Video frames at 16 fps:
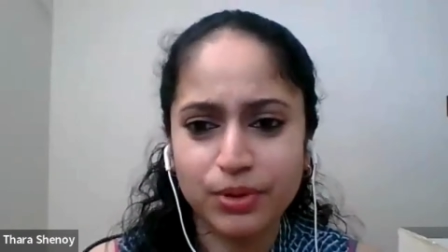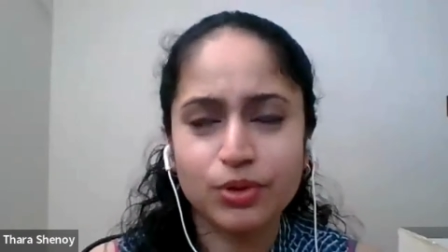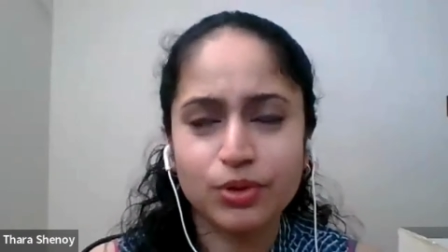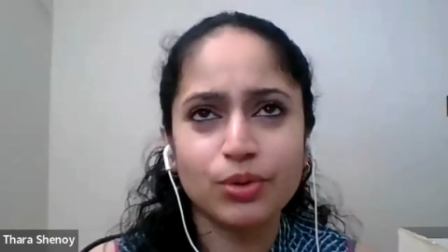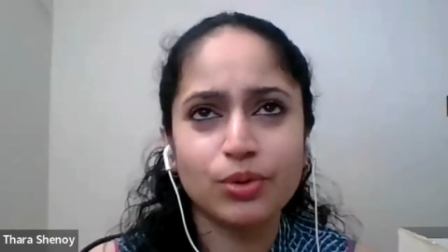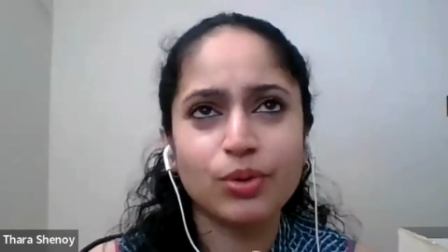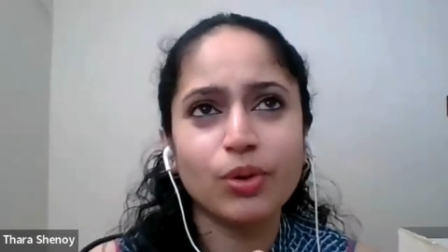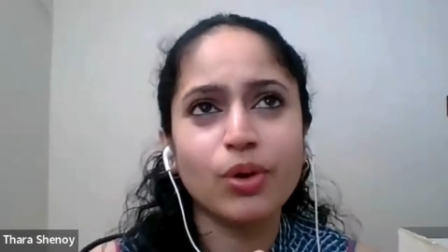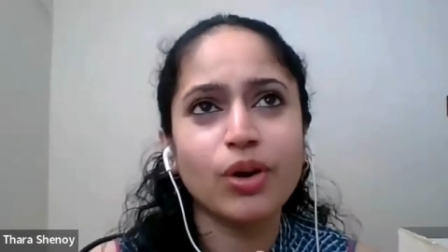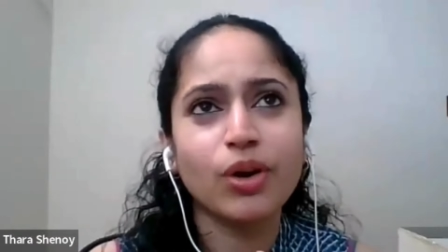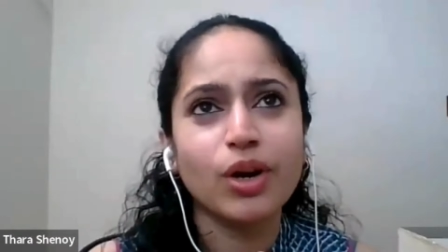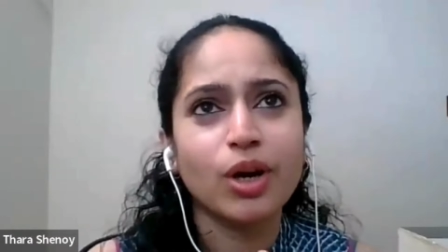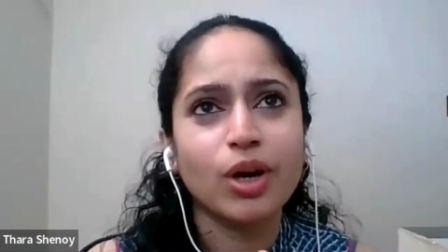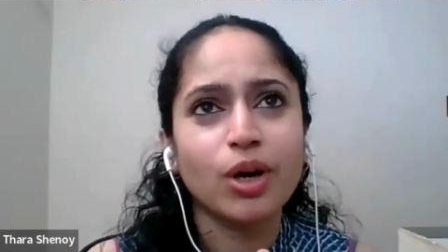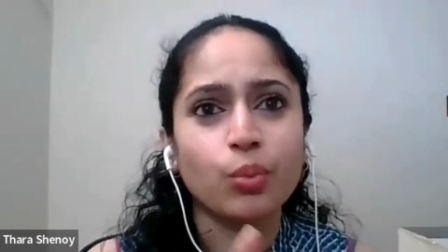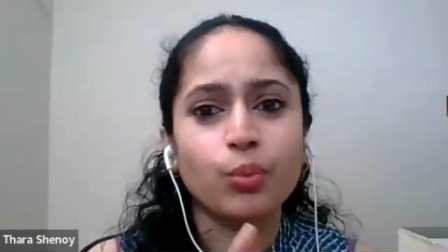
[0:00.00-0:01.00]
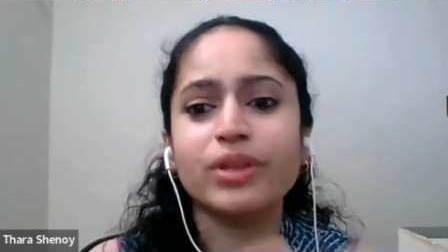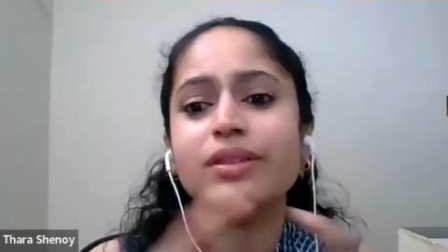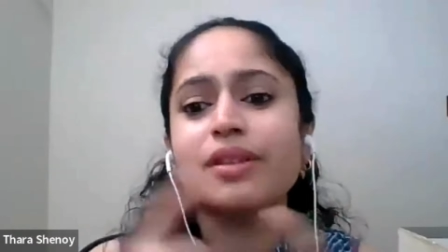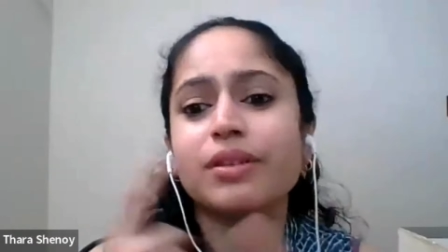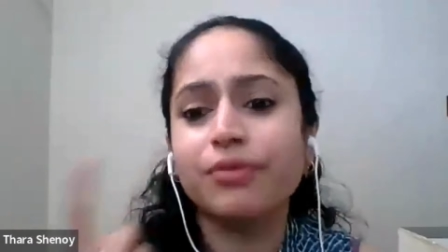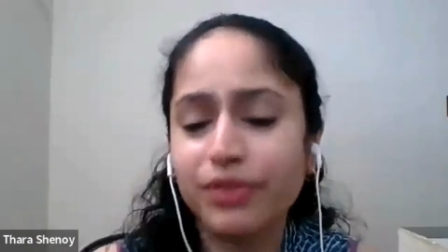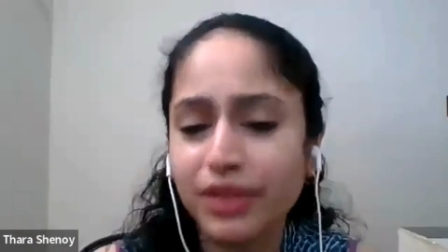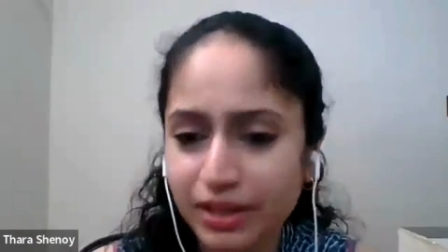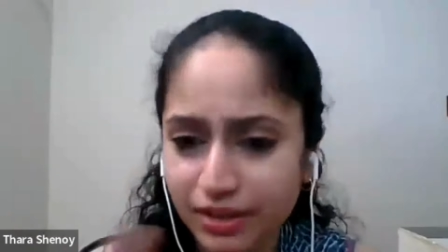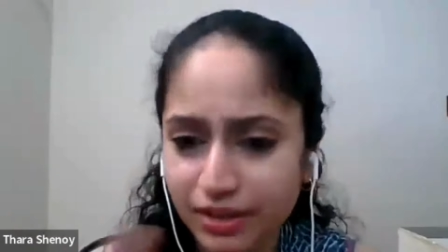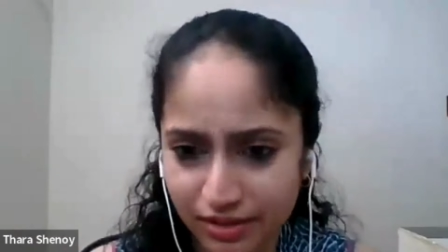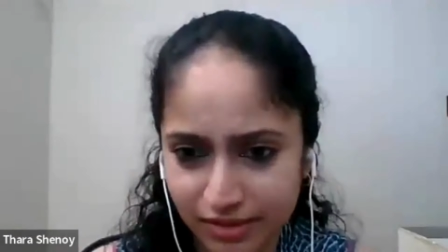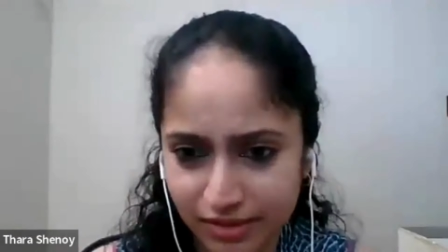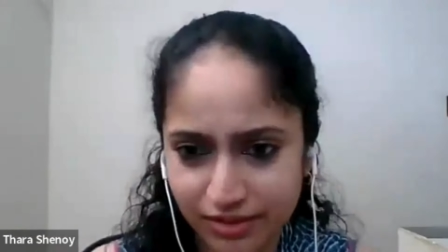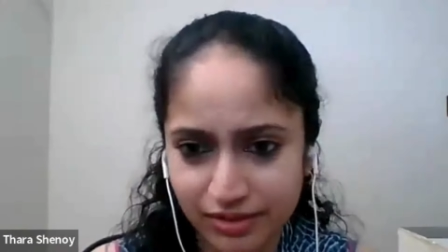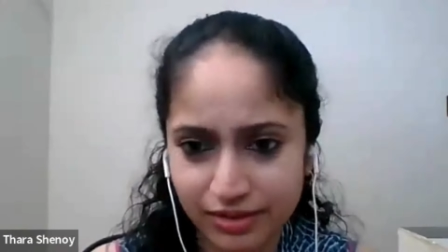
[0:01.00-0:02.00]
with the
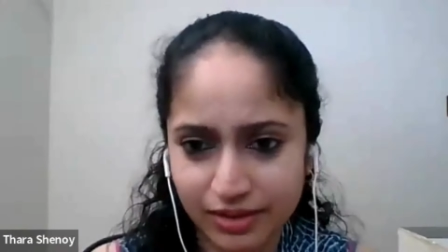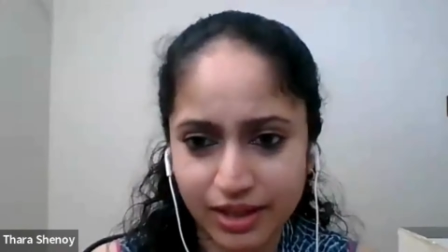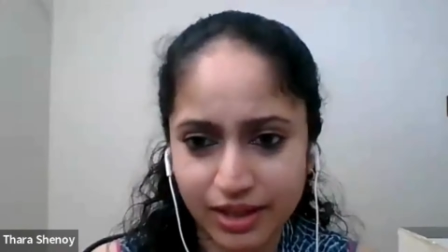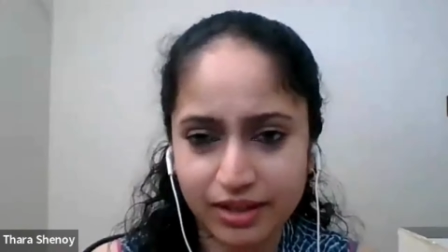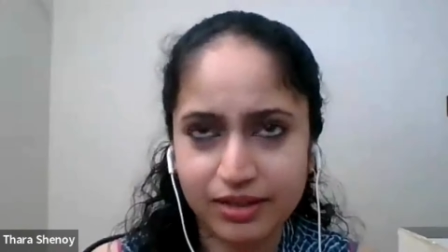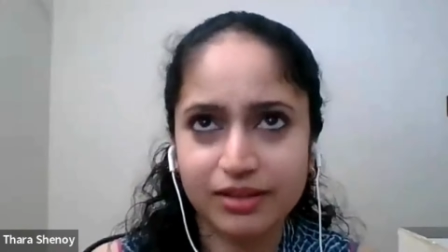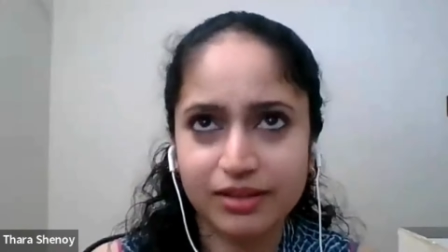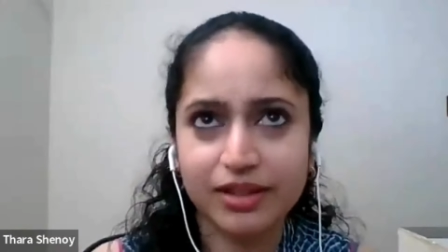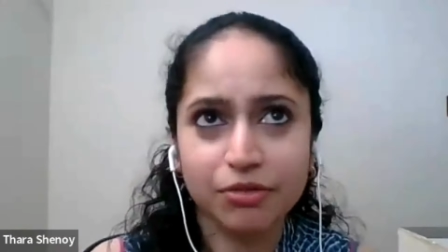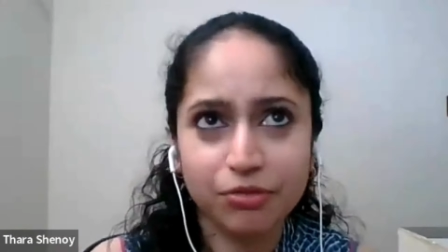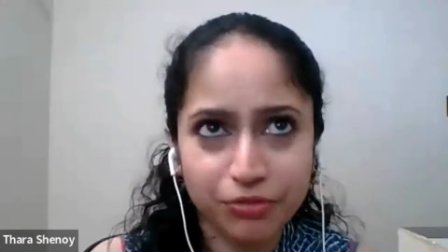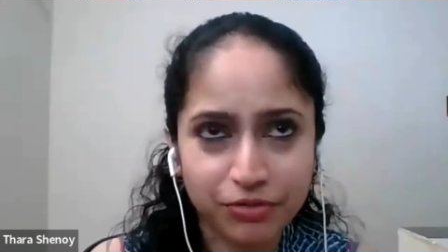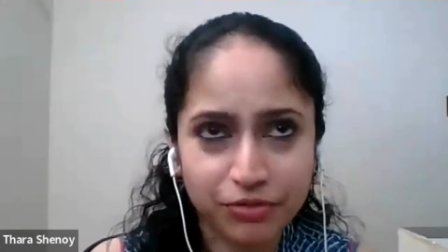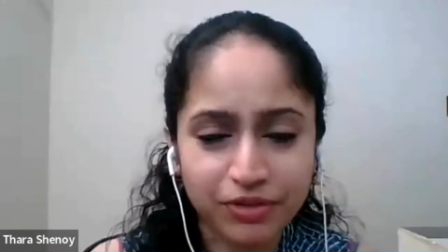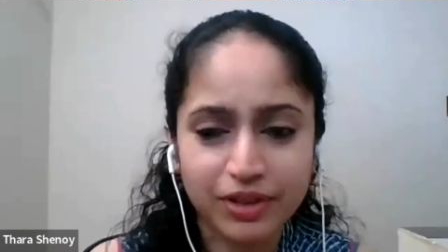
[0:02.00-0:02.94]
feeder, like if